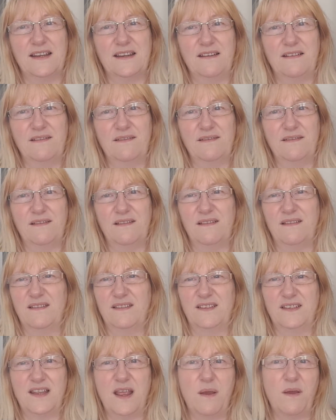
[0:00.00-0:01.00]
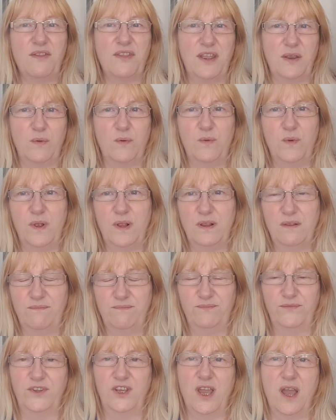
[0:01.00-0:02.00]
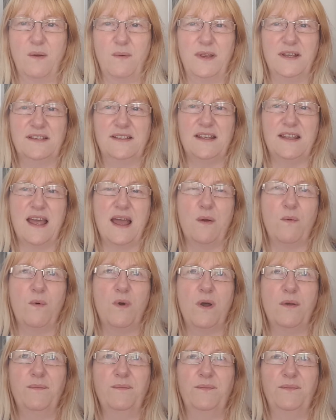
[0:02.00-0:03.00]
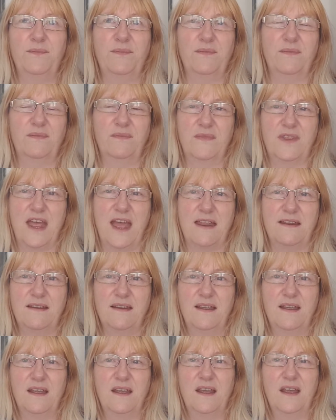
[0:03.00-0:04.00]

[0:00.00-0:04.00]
And so I think we'll go into that one then.